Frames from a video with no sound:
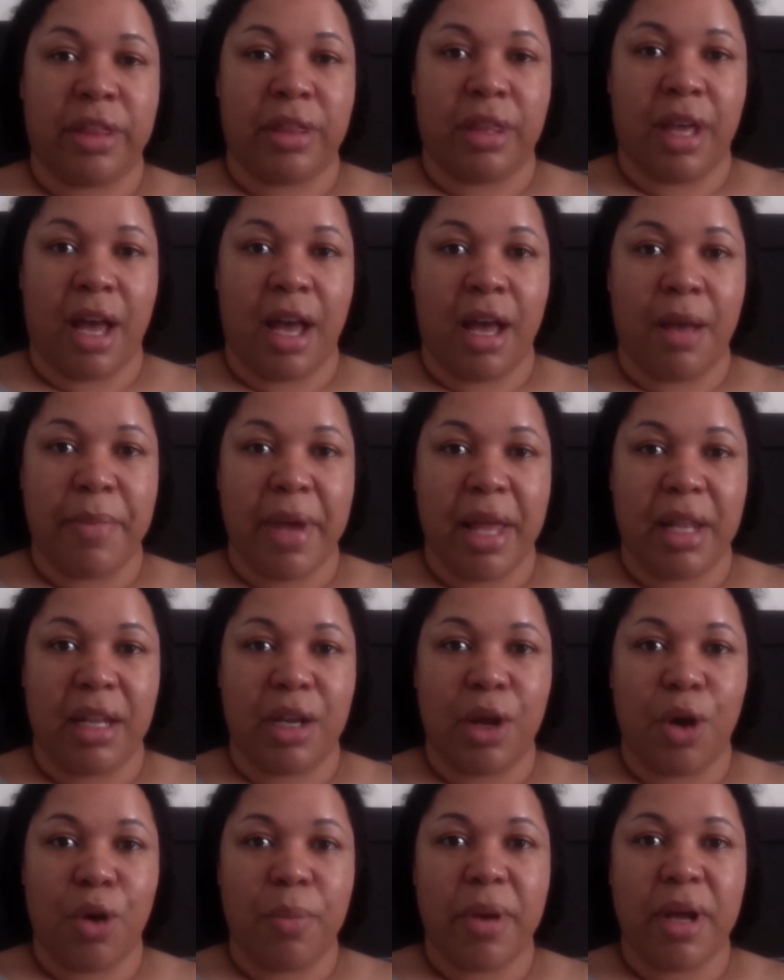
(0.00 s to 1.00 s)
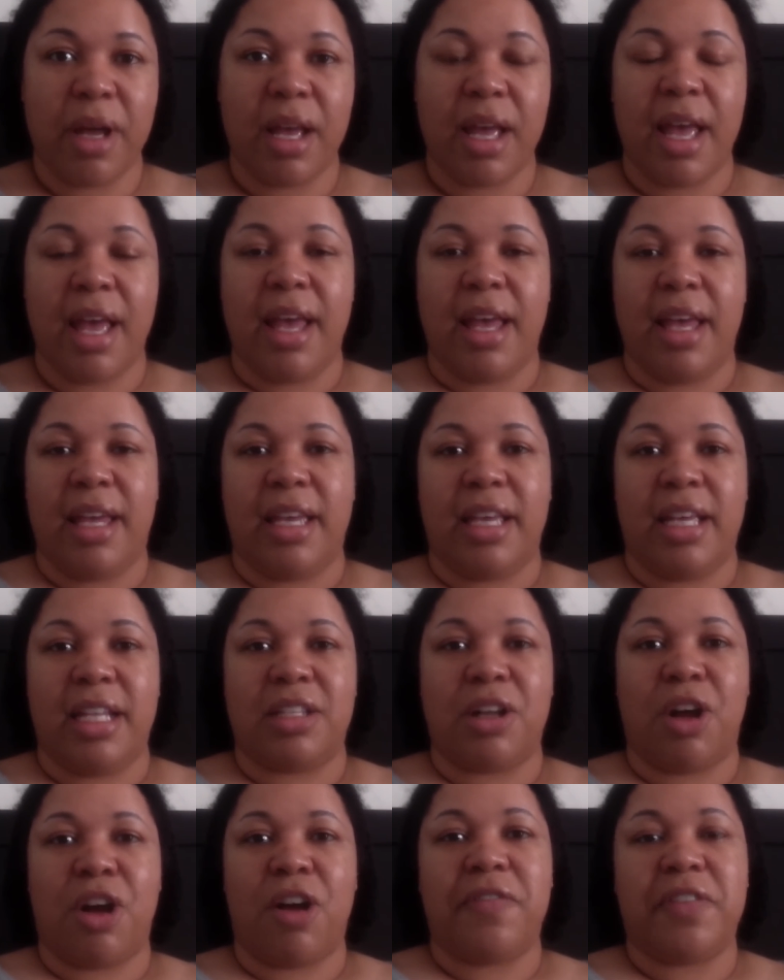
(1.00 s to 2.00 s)
melanoma,
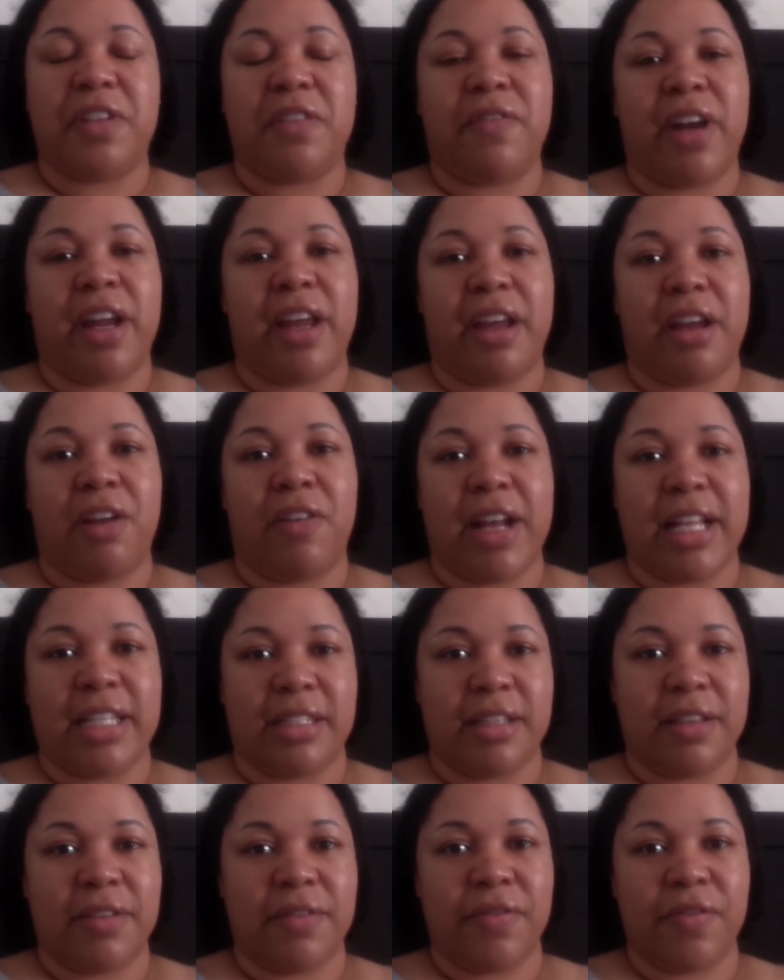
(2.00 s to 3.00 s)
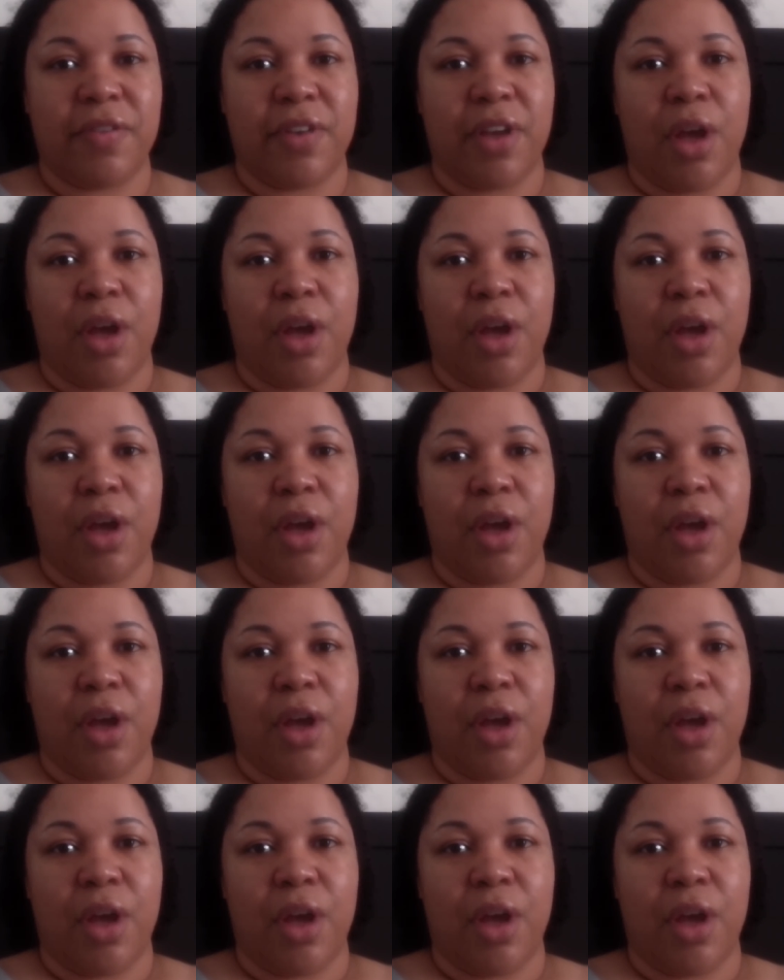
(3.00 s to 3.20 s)
it's often very aggressive,